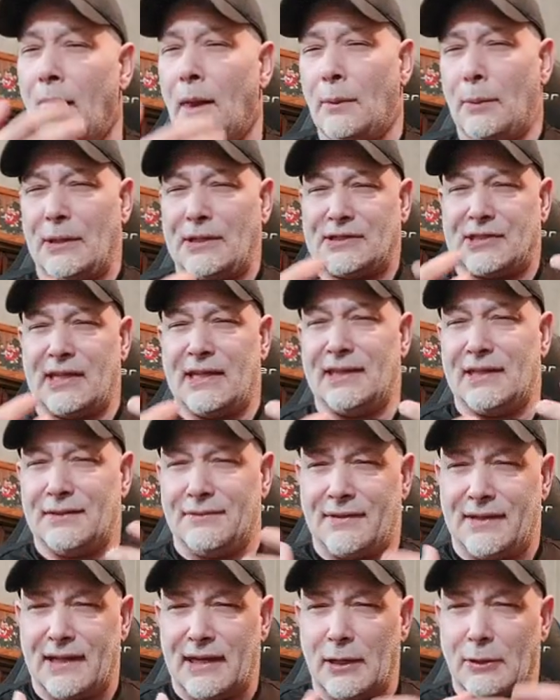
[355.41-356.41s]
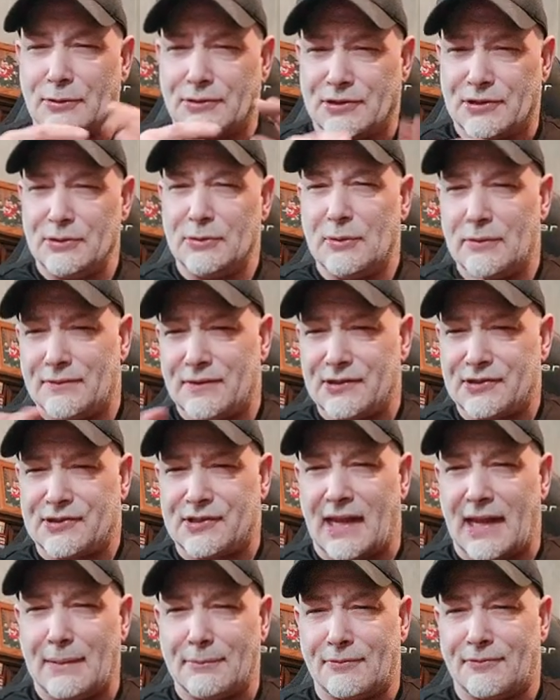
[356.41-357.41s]
We see in the video two of the
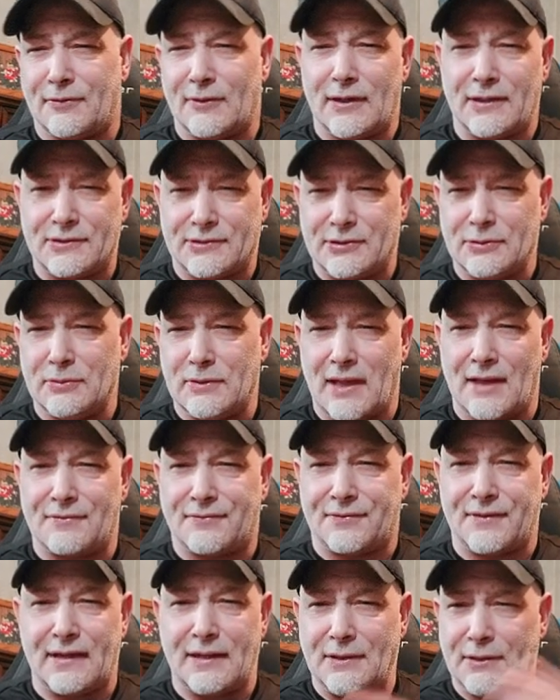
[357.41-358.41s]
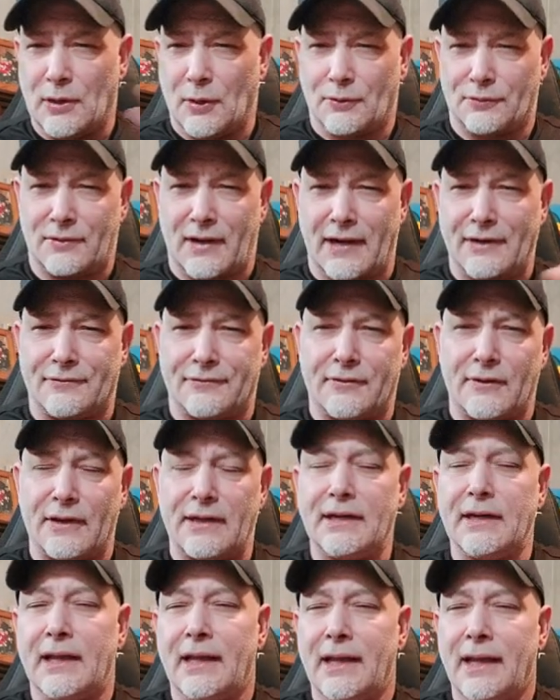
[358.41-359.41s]
same foot, two left feet, no right
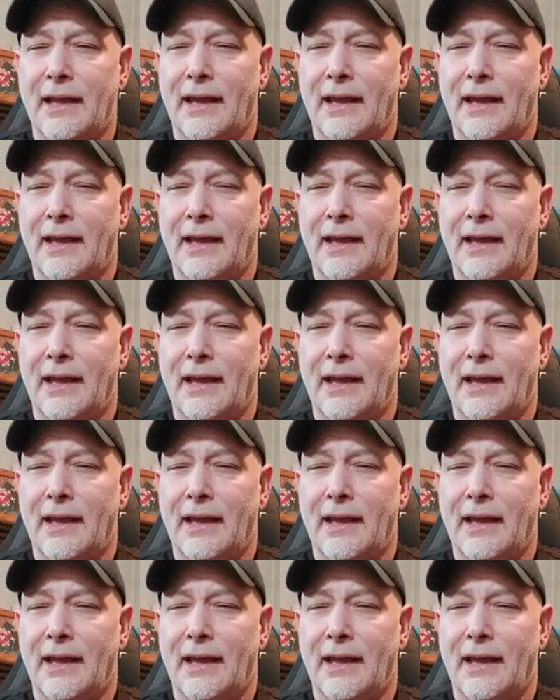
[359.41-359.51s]
foot.